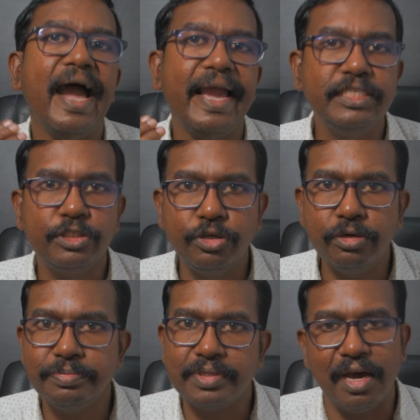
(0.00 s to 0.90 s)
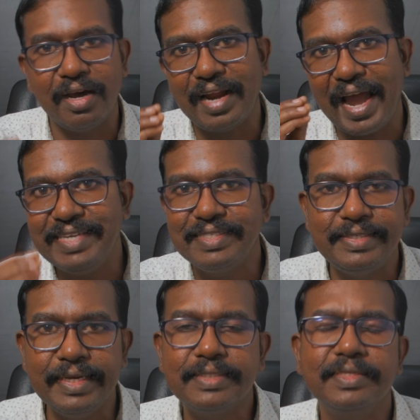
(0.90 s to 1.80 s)
ice cubes or ice
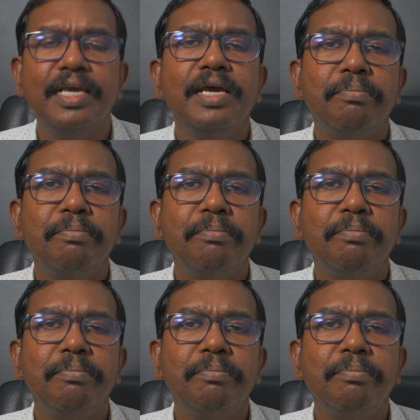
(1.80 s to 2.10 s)
sticks,